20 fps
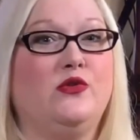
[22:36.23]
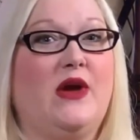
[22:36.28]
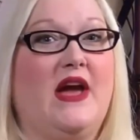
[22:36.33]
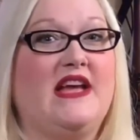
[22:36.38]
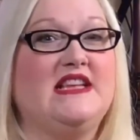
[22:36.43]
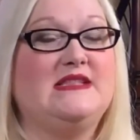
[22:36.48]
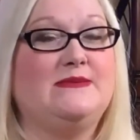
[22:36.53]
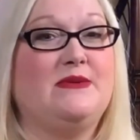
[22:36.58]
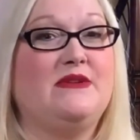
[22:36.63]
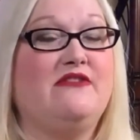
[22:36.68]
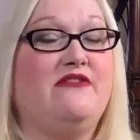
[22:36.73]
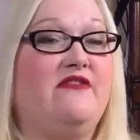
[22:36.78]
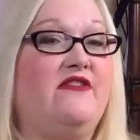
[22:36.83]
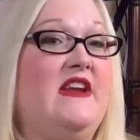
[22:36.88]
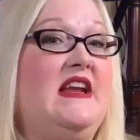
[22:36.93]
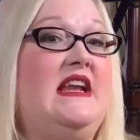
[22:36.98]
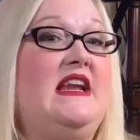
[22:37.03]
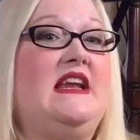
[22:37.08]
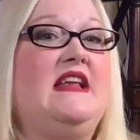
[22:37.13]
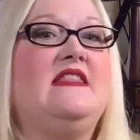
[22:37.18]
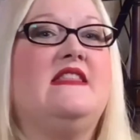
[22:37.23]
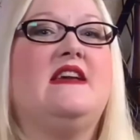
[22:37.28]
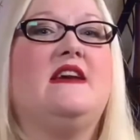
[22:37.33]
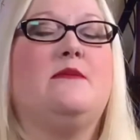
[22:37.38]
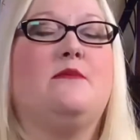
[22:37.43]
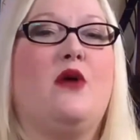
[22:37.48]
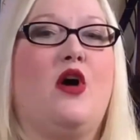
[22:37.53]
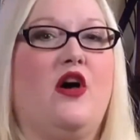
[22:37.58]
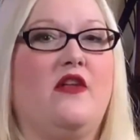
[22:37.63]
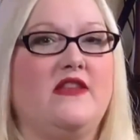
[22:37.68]
has been feeding
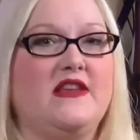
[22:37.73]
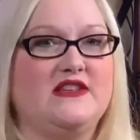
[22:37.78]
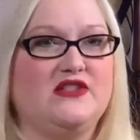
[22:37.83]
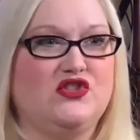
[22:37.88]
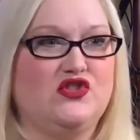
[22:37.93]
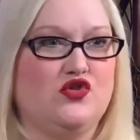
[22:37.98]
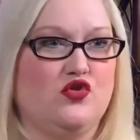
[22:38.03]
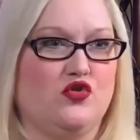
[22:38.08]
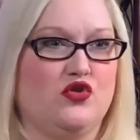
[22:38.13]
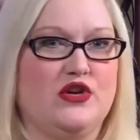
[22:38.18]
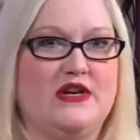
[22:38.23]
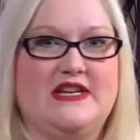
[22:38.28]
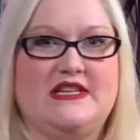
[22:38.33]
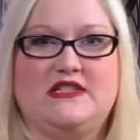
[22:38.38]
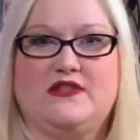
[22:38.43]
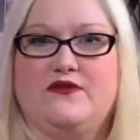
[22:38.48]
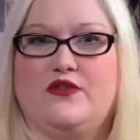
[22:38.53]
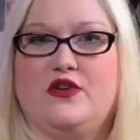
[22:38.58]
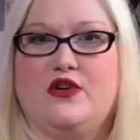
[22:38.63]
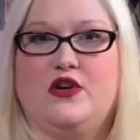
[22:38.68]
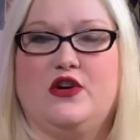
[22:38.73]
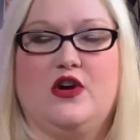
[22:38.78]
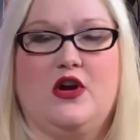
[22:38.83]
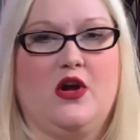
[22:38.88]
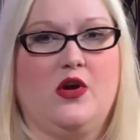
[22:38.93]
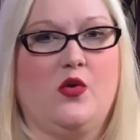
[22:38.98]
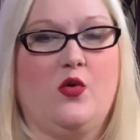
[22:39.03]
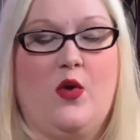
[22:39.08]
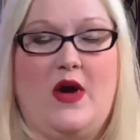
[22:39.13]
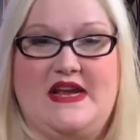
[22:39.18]
them all these stories
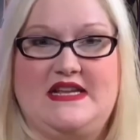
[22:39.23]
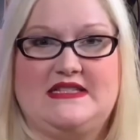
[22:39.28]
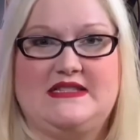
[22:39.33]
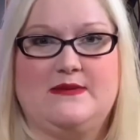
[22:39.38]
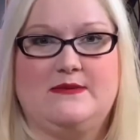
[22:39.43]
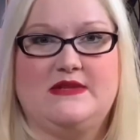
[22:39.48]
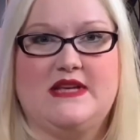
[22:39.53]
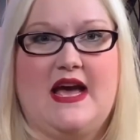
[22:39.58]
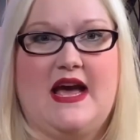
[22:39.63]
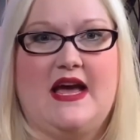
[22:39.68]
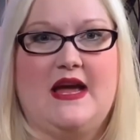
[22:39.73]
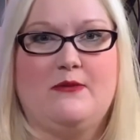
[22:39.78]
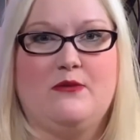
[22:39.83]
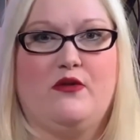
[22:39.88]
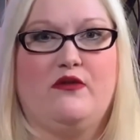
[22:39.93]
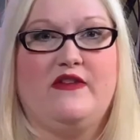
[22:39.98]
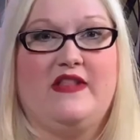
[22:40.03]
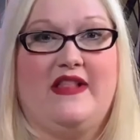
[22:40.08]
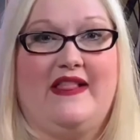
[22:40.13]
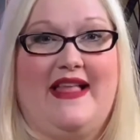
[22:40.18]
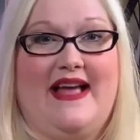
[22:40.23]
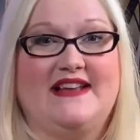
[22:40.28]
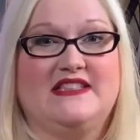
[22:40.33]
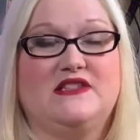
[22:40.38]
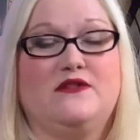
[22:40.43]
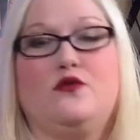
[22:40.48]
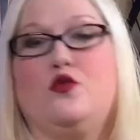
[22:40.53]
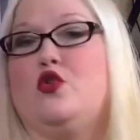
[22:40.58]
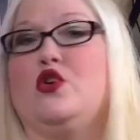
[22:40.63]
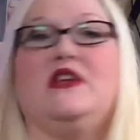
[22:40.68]
for quite some time over the
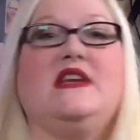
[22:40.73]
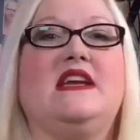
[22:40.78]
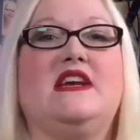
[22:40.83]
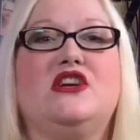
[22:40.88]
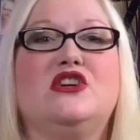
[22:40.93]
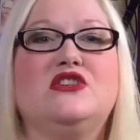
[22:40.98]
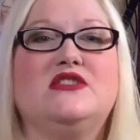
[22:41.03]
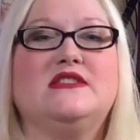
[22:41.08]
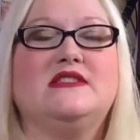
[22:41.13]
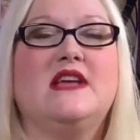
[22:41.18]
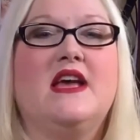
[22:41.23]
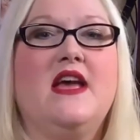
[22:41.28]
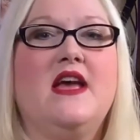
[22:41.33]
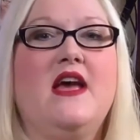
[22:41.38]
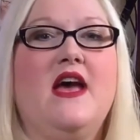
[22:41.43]
last 4 years